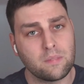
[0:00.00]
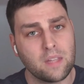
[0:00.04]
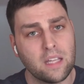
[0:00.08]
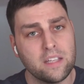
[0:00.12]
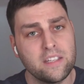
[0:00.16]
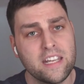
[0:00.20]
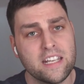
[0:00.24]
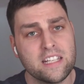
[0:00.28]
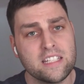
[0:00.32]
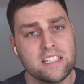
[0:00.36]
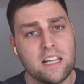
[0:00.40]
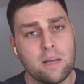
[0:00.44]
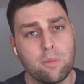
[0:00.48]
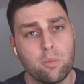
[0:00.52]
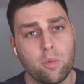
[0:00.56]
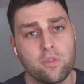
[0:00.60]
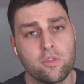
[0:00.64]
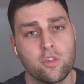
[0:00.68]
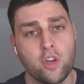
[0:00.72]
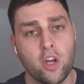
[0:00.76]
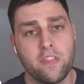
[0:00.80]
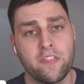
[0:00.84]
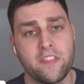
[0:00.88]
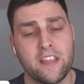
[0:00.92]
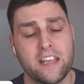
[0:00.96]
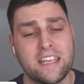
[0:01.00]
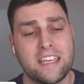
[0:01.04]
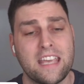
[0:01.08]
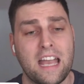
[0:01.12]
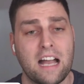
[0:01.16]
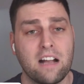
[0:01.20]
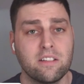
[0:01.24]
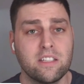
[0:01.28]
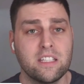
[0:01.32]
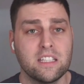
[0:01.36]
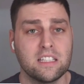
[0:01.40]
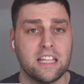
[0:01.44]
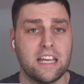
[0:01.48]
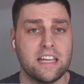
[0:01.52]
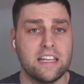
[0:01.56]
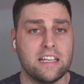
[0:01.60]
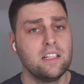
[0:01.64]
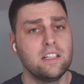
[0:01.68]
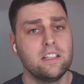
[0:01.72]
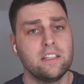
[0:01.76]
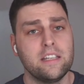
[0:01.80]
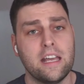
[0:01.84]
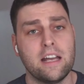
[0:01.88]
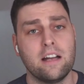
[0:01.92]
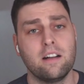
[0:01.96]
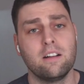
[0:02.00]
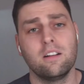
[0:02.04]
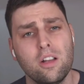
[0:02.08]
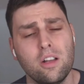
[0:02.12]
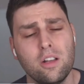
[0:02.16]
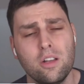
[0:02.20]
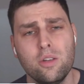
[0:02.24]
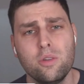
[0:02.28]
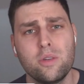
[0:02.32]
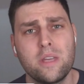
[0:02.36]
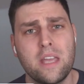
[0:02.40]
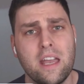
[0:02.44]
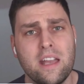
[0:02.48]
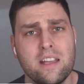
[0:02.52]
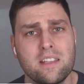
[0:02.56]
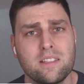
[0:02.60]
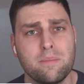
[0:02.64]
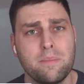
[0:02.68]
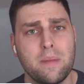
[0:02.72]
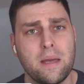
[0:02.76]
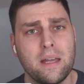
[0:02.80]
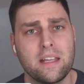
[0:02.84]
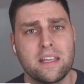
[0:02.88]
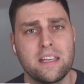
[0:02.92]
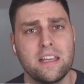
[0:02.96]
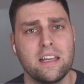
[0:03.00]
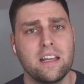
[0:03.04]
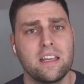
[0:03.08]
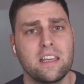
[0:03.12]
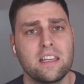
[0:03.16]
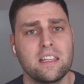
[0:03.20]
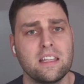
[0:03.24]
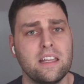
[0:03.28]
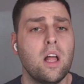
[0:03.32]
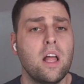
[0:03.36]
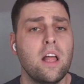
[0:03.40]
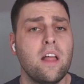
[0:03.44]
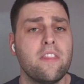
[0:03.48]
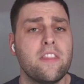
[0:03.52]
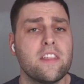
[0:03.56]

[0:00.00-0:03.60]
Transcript: Next up, we've got the calculator. Now, who cares about a calculator?